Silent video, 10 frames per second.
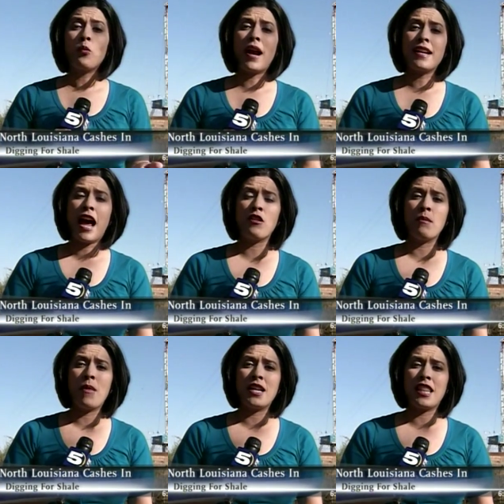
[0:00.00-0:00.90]
Right now, the
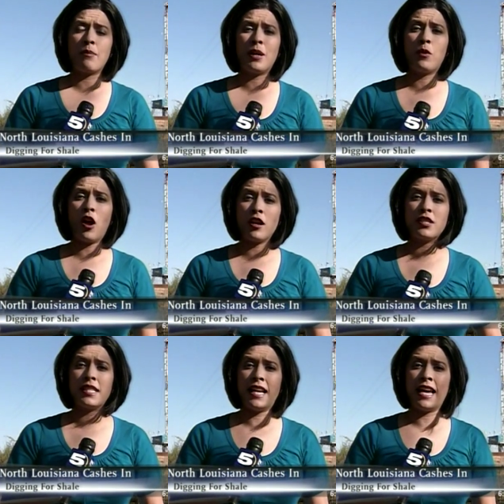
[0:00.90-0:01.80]
money that people are
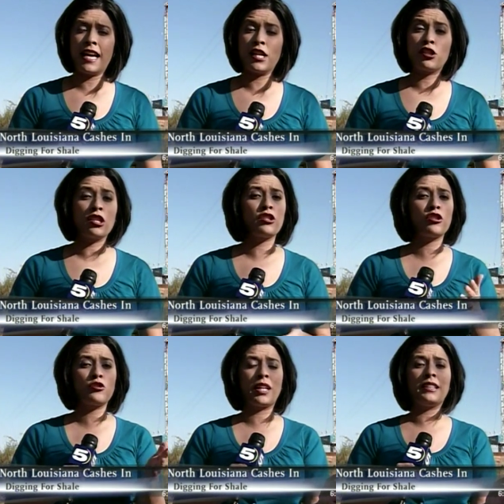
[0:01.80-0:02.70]
seeing is just to
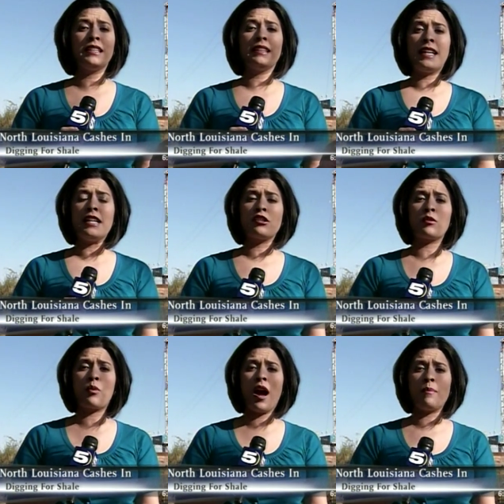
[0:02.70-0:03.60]
strictly lease the
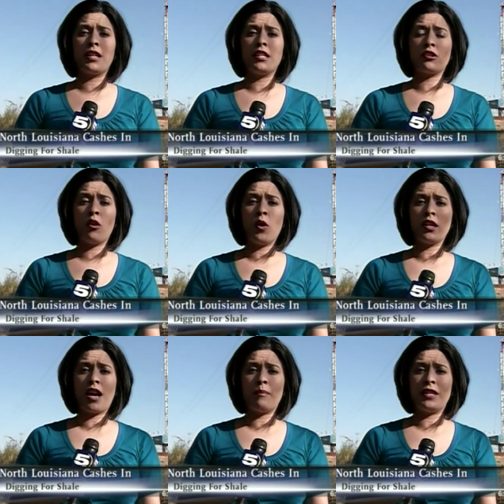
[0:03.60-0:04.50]
property so oil
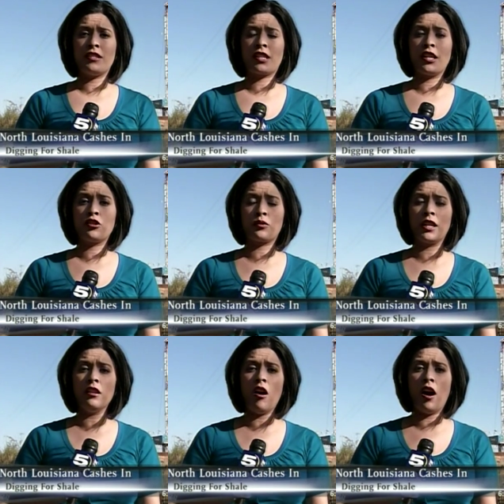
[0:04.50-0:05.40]
companies can
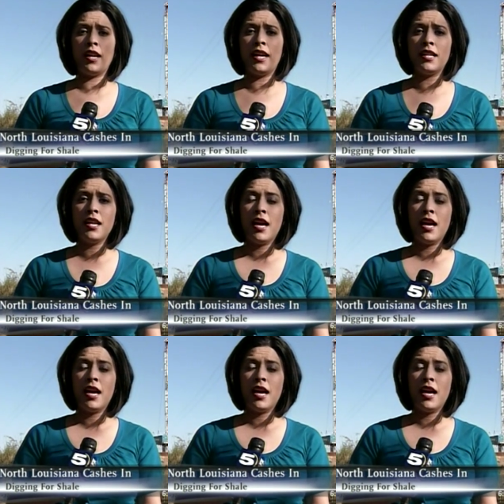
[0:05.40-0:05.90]
drill on it,